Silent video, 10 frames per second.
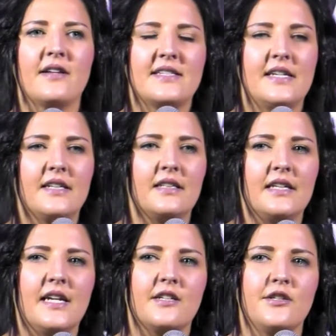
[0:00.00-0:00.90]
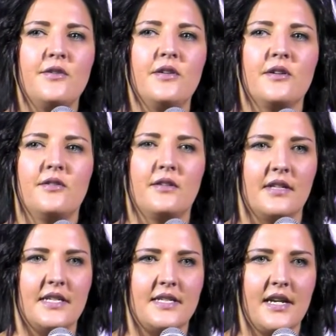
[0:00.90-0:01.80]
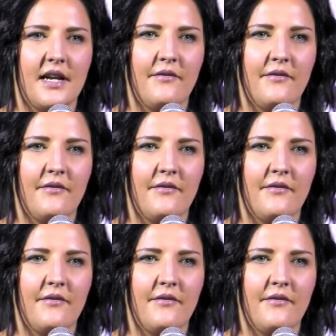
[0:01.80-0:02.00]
send a link to your Google listing.